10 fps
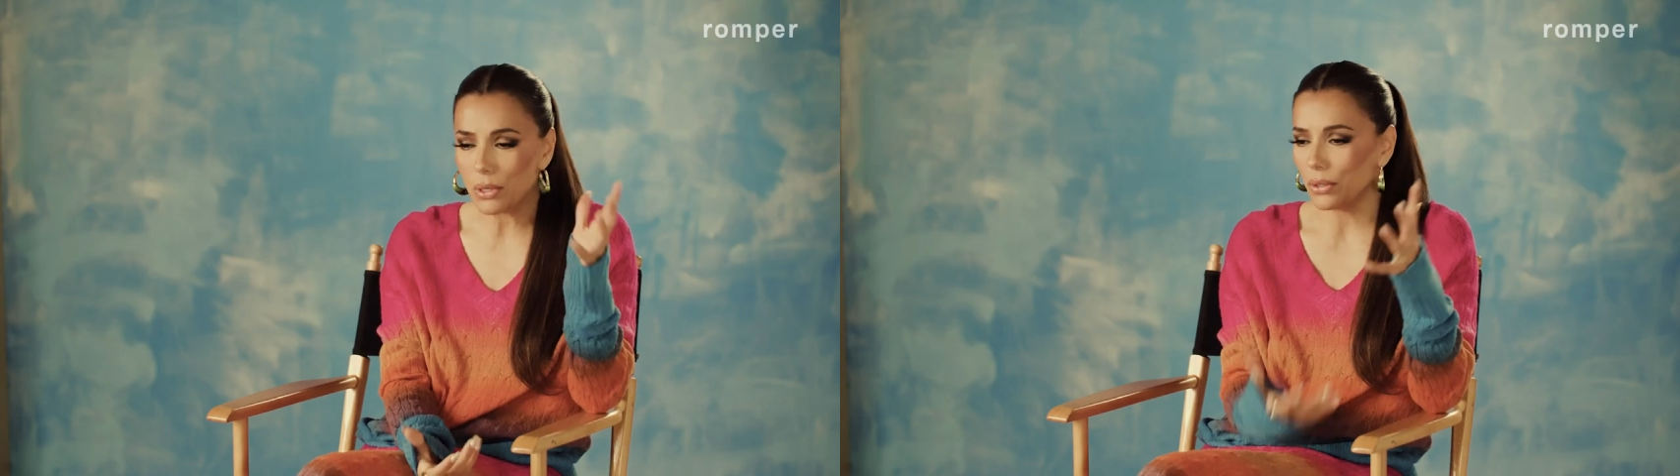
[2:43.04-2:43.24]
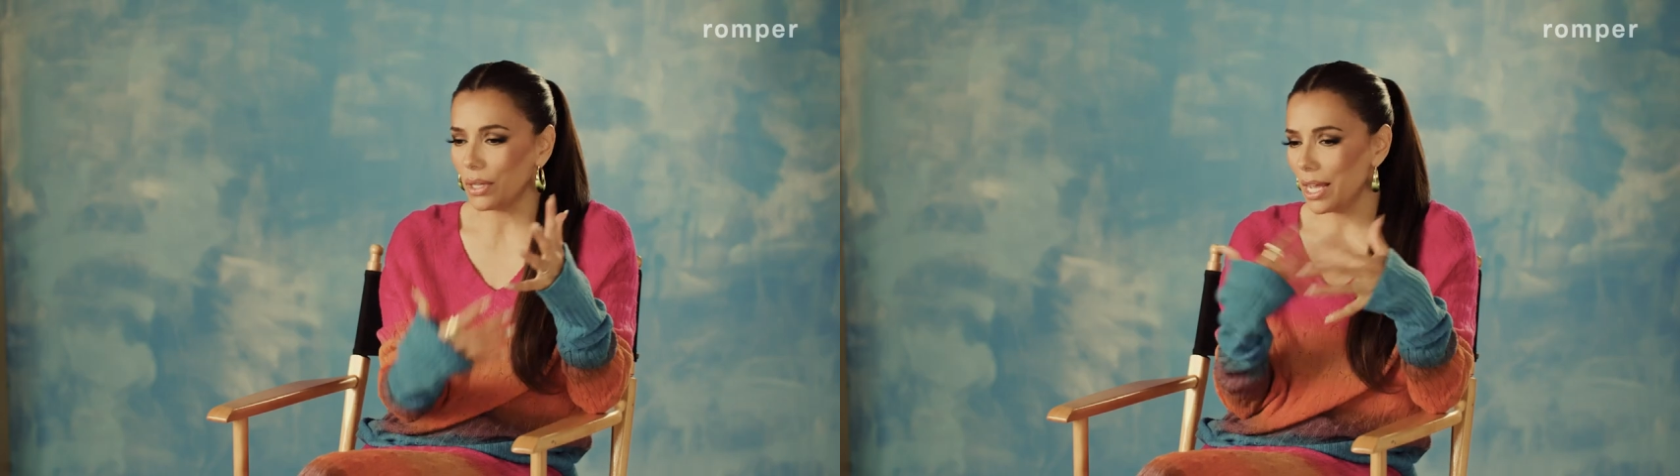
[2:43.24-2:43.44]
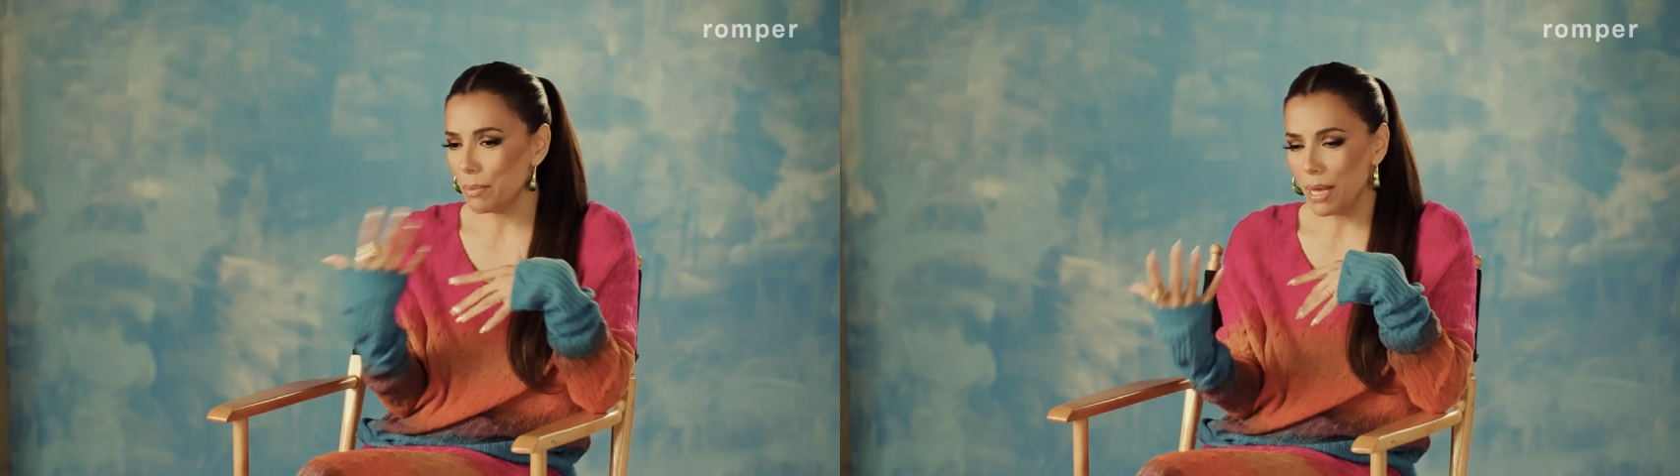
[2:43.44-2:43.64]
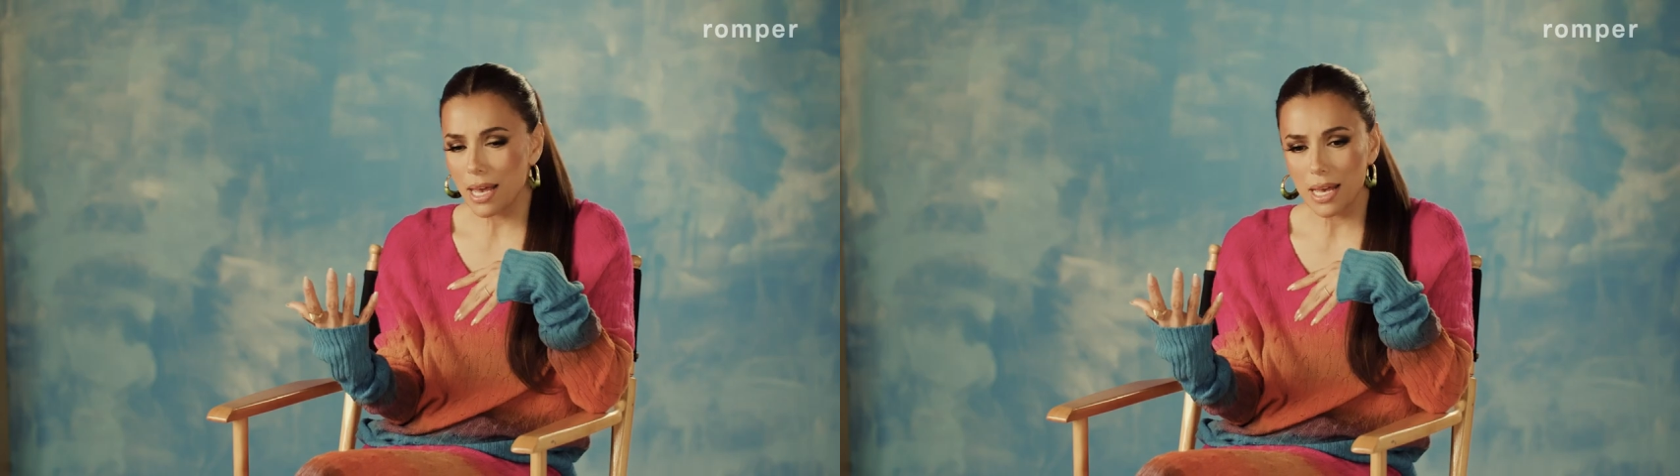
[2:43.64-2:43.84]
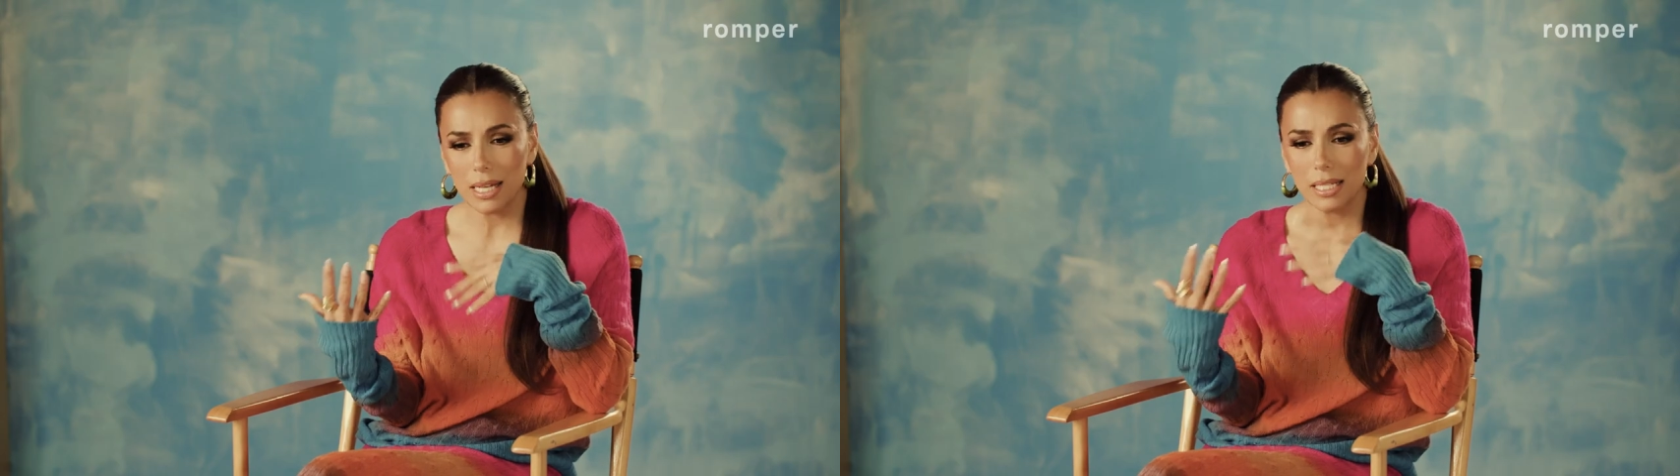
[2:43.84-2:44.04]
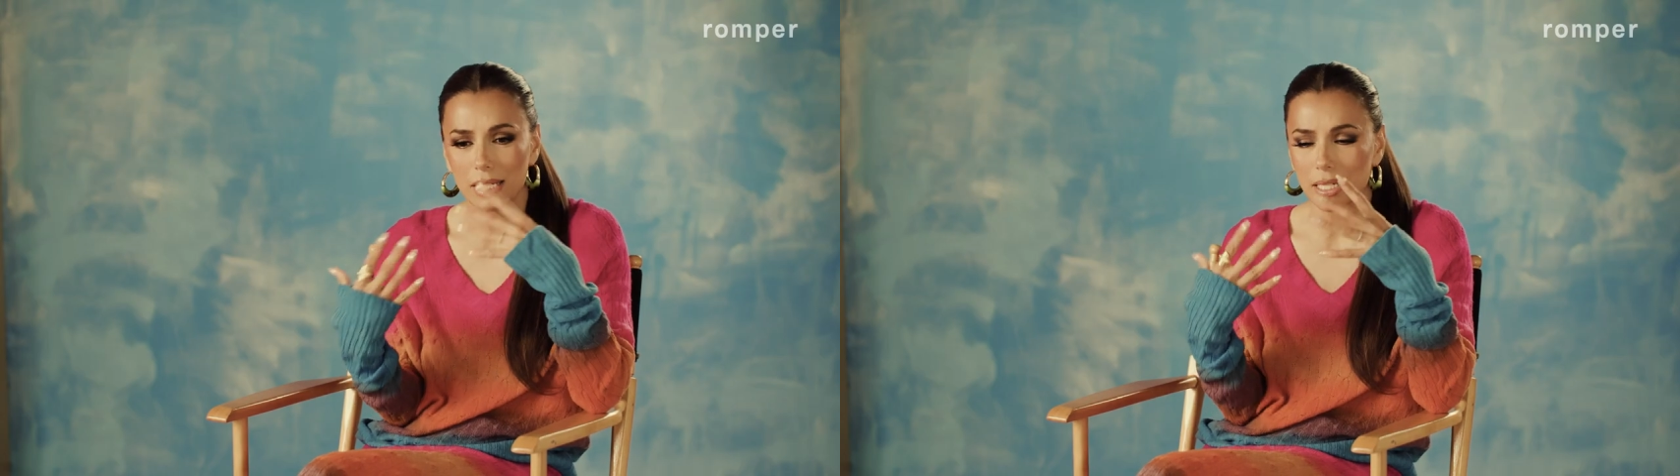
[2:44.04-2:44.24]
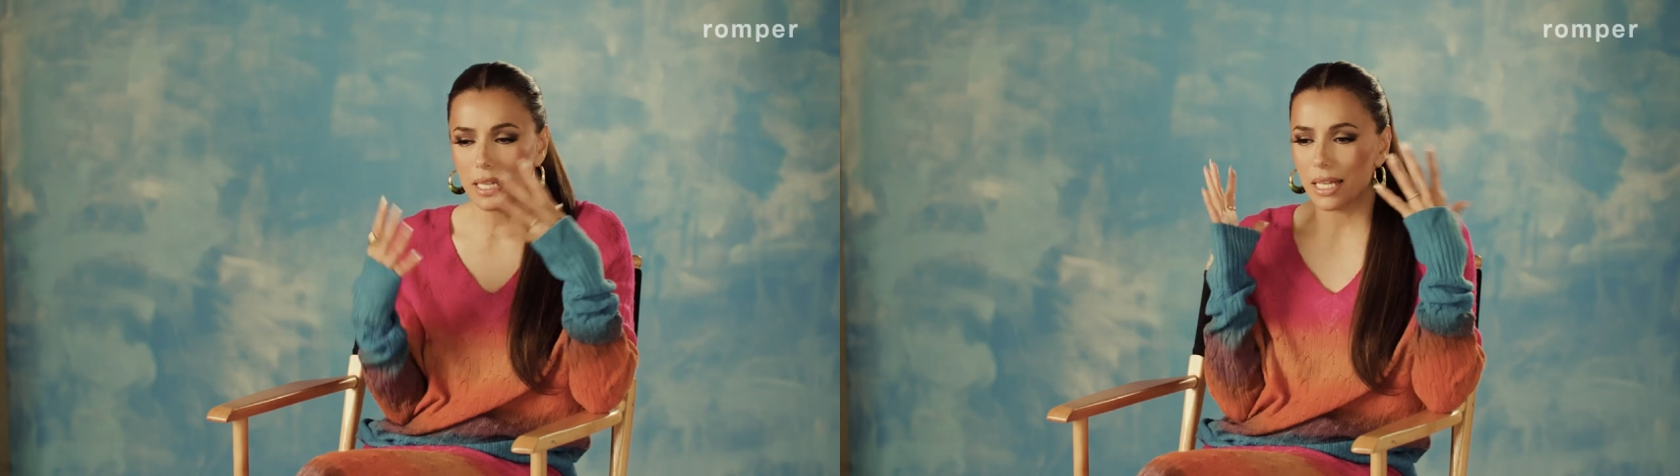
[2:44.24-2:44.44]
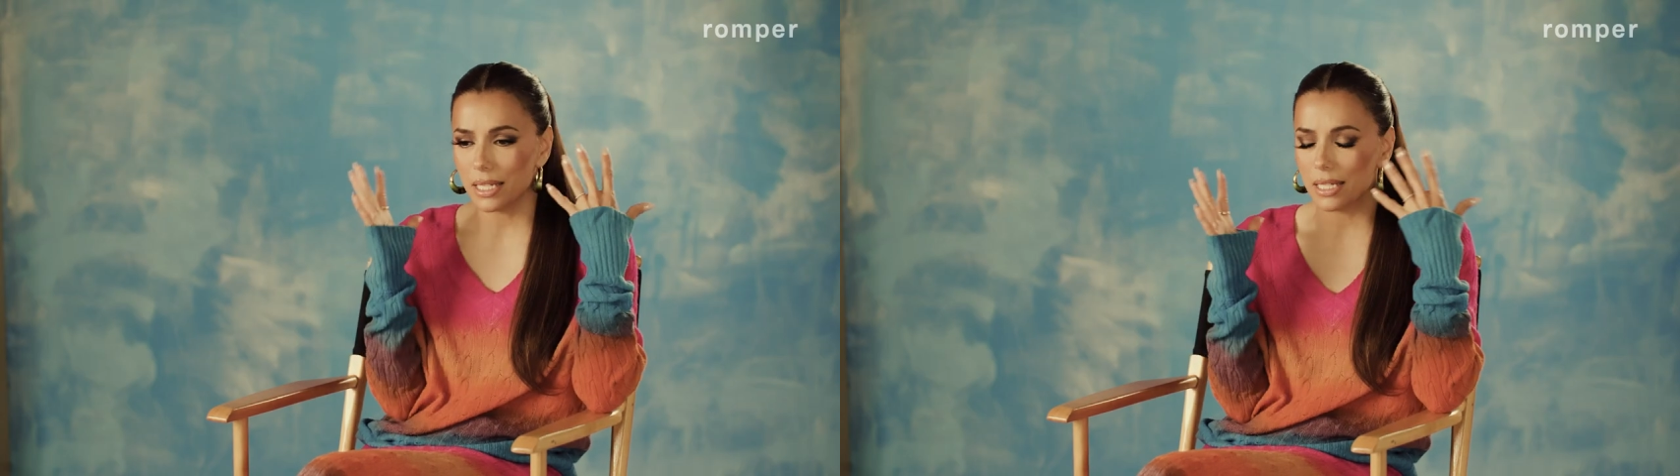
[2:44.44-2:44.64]
on the iPads and
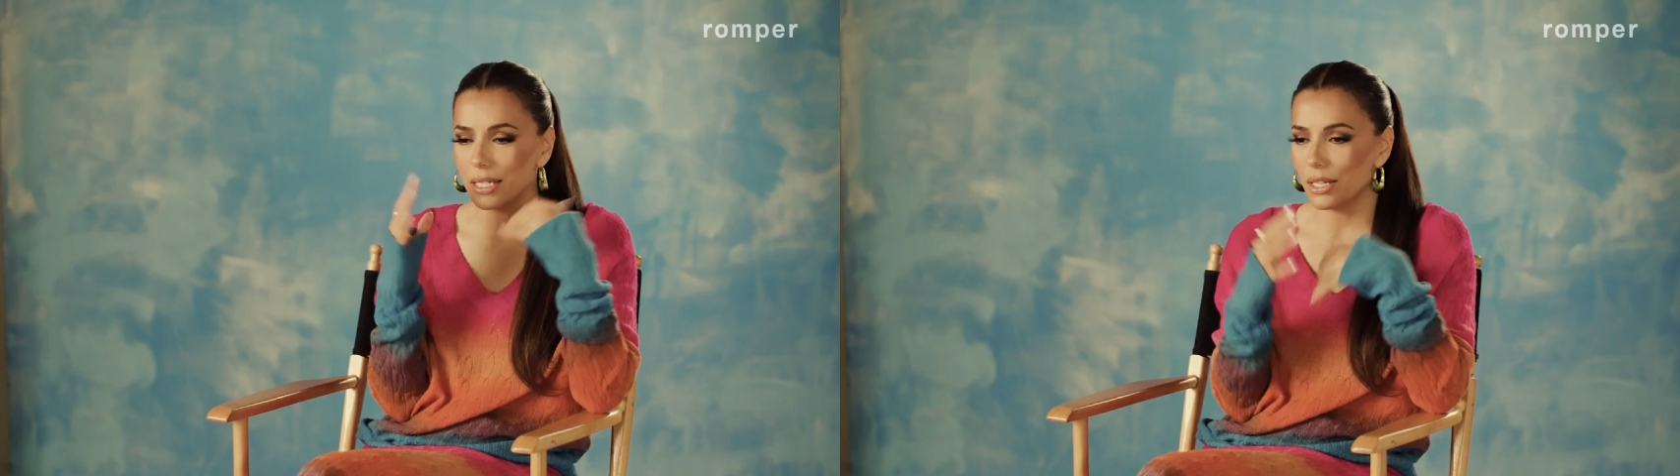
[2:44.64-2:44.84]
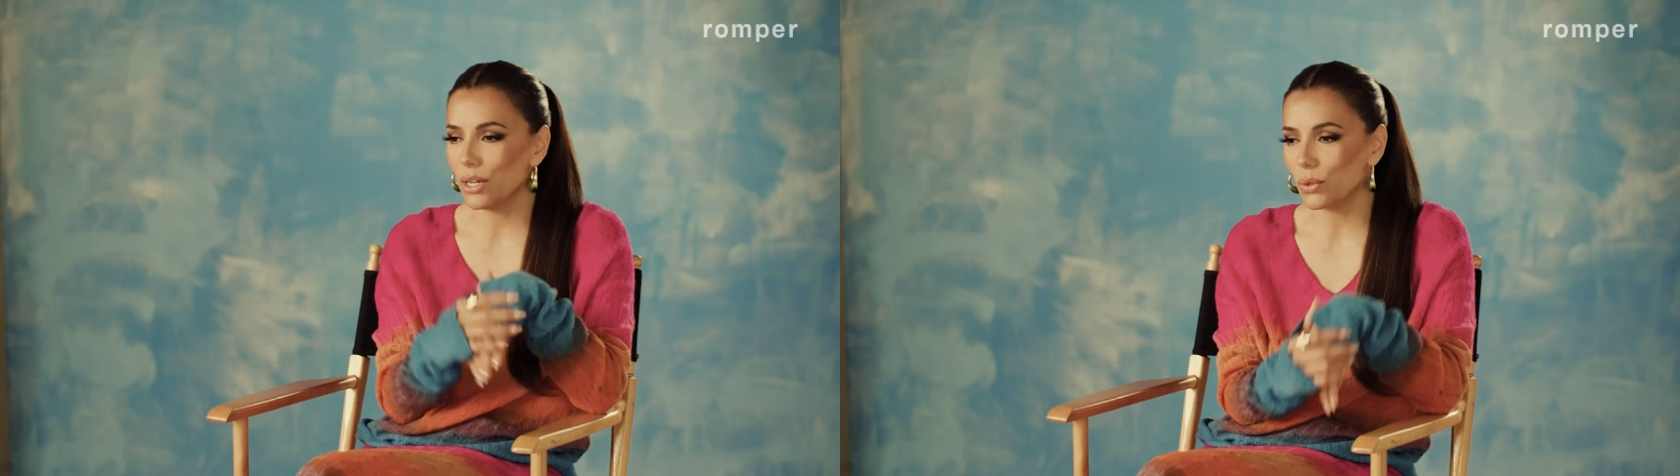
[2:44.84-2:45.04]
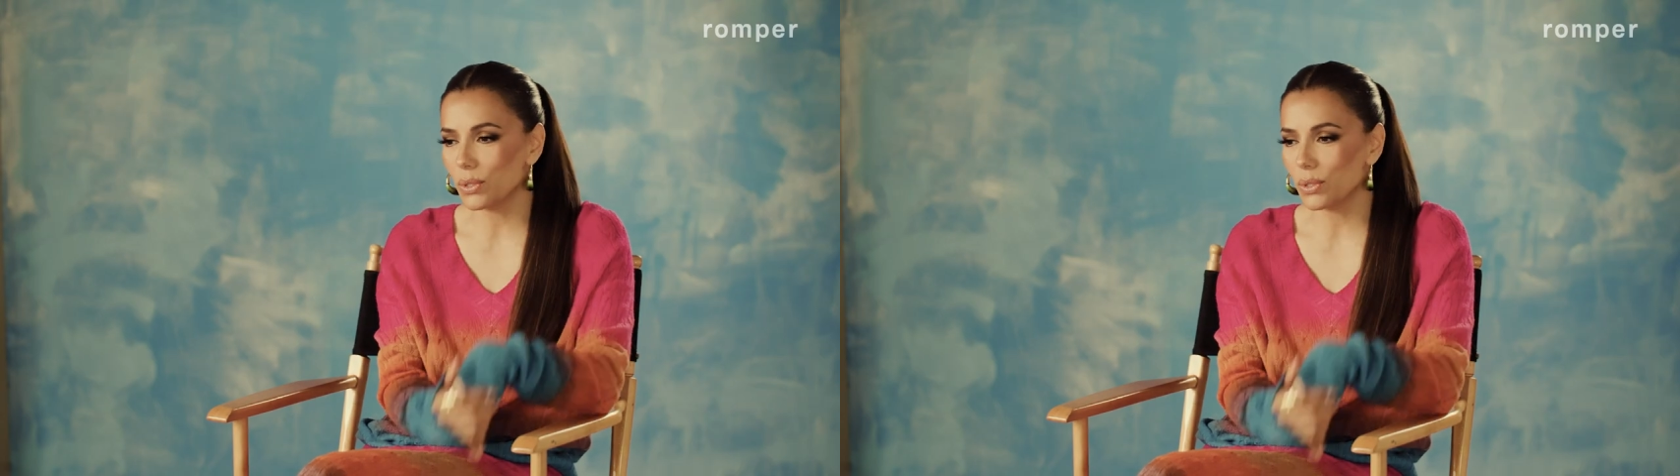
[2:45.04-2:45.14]
and you know,